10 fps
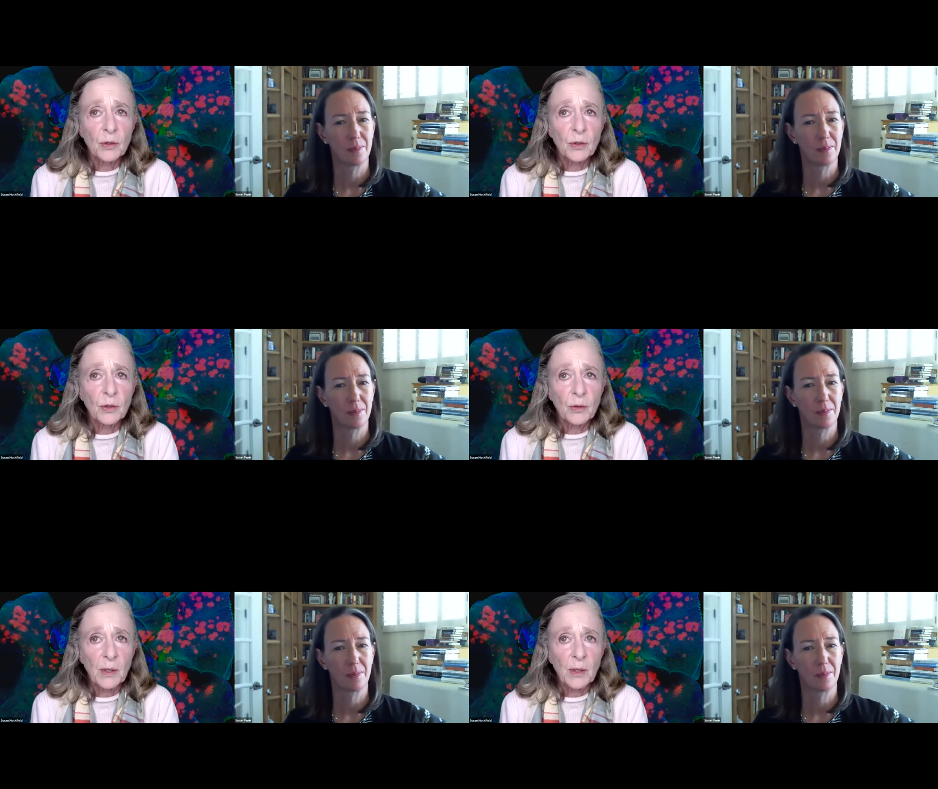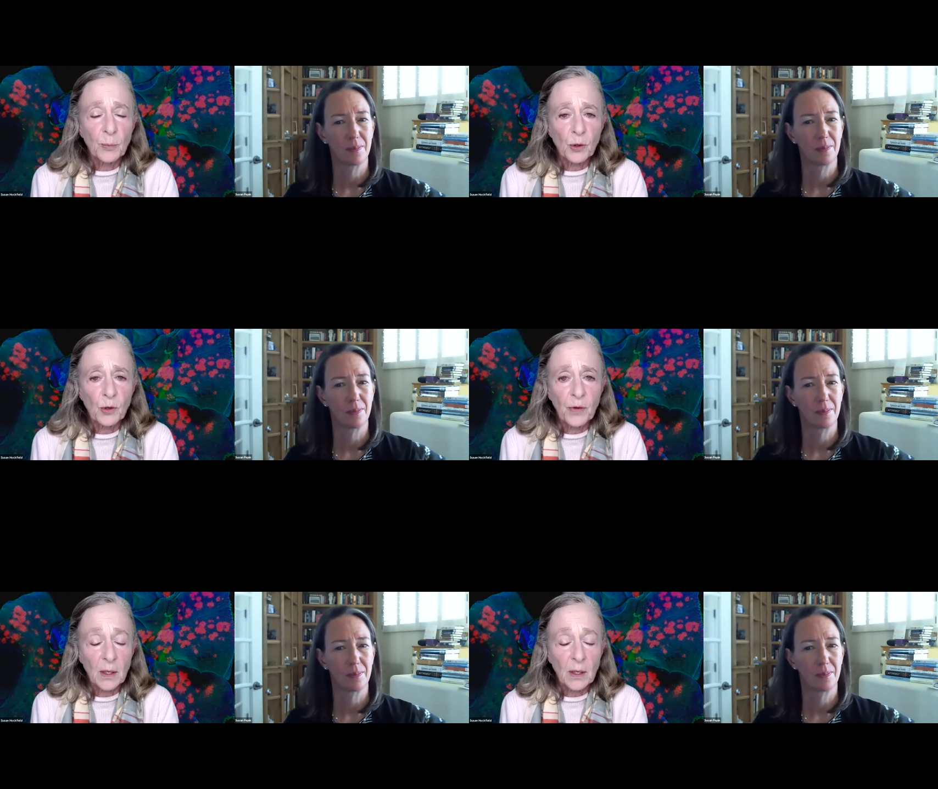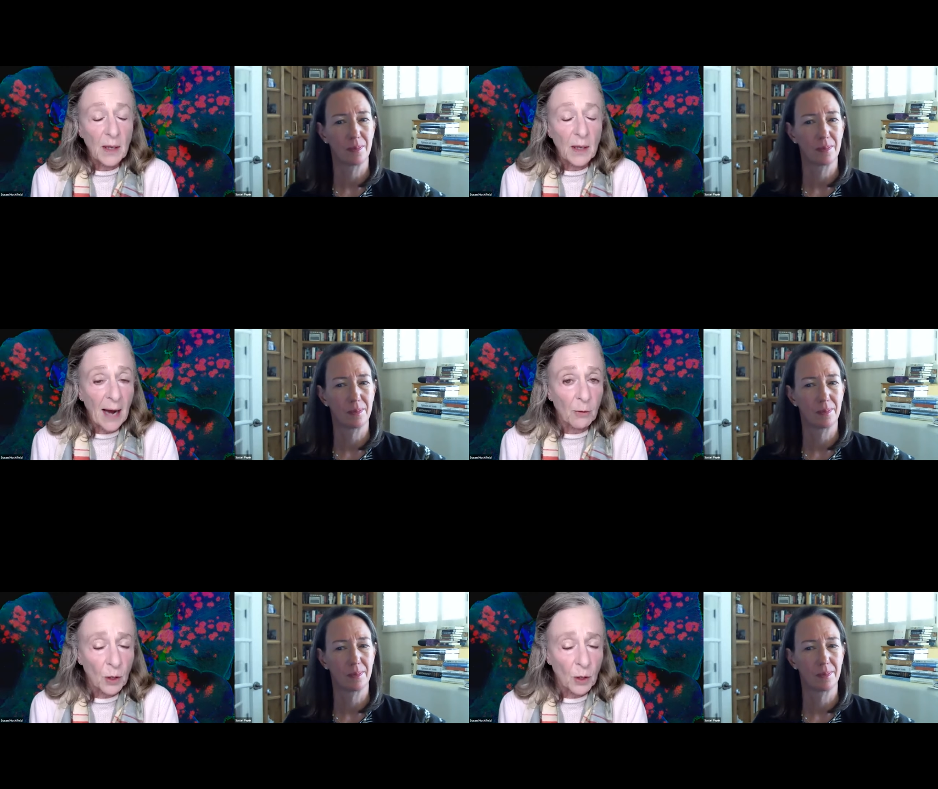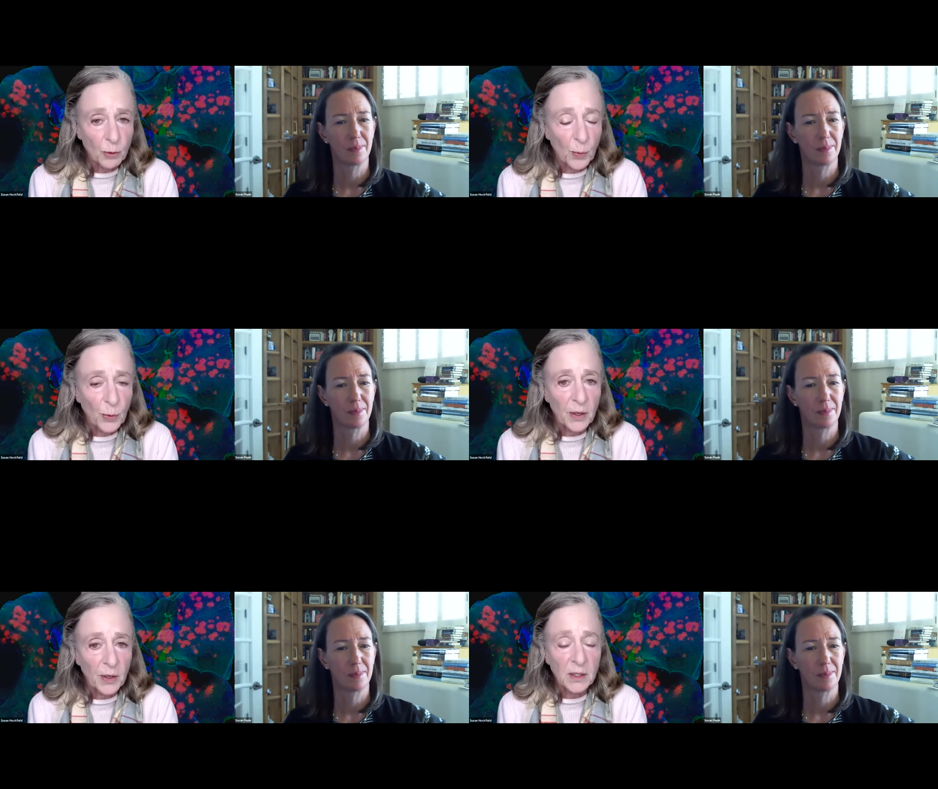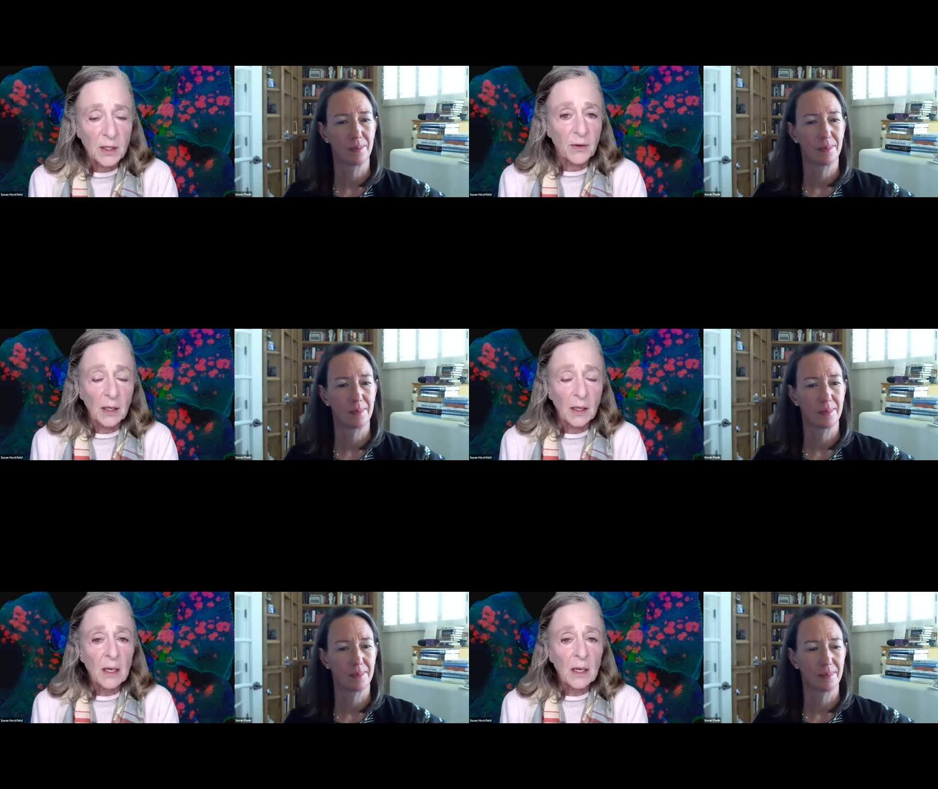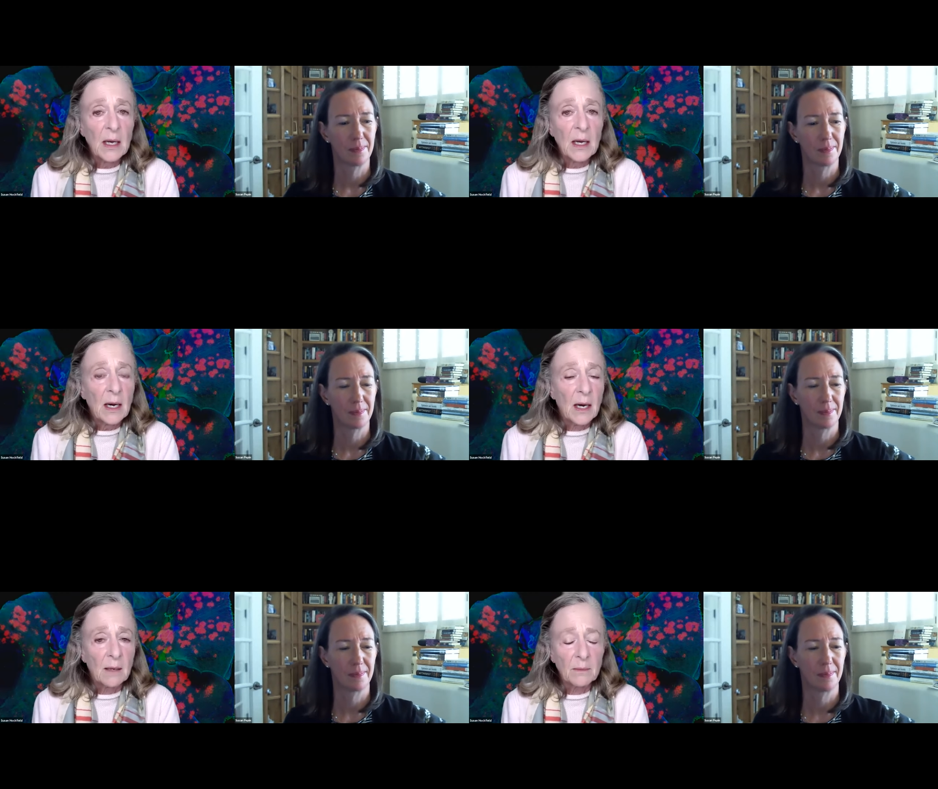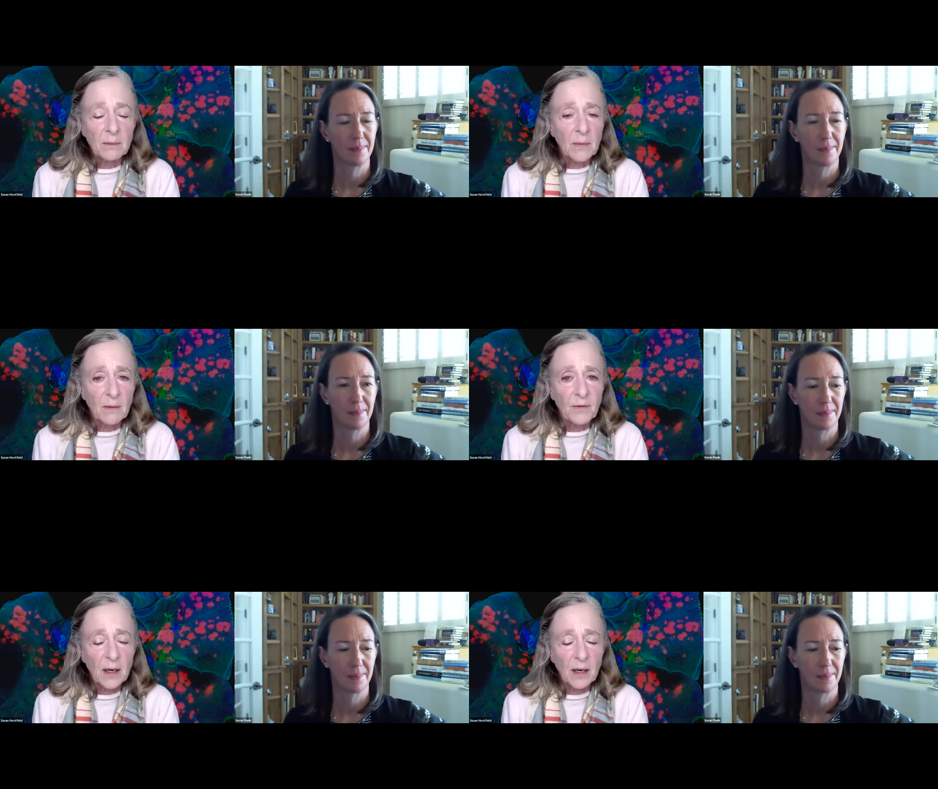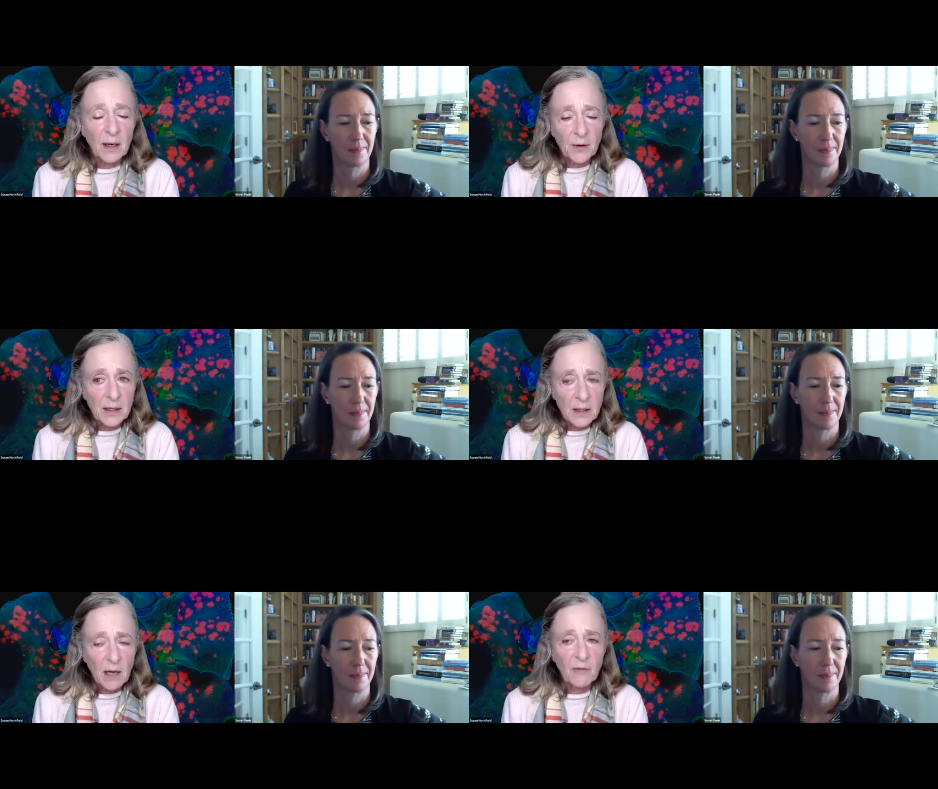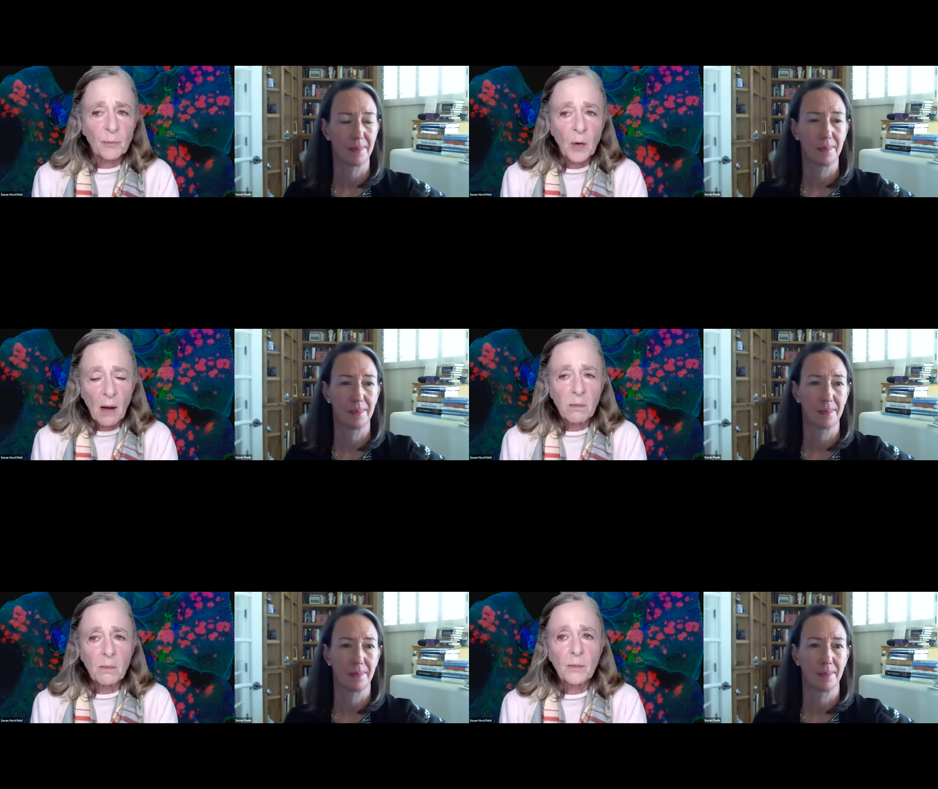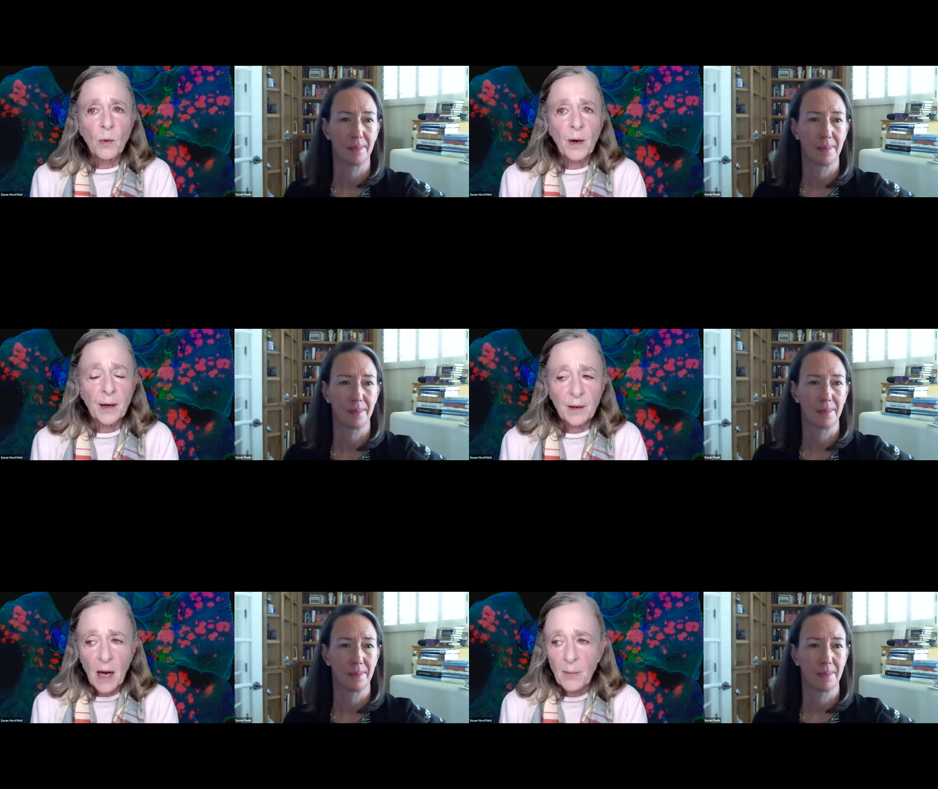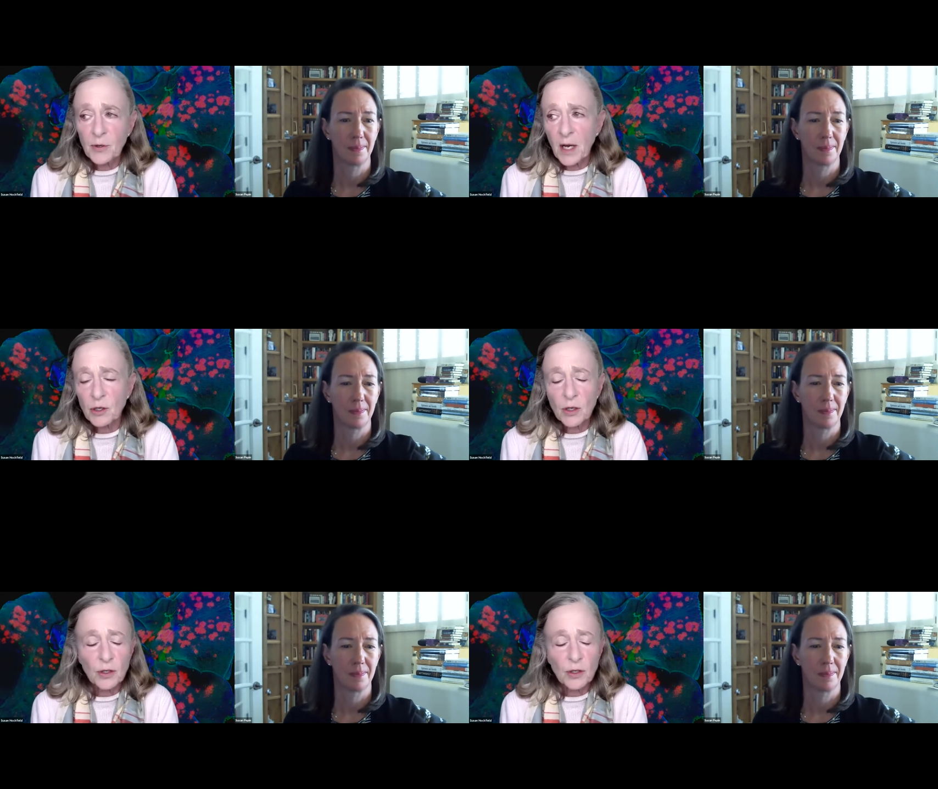Speaker 1: to improving agricultural productivity um, a very, very tough problem where computation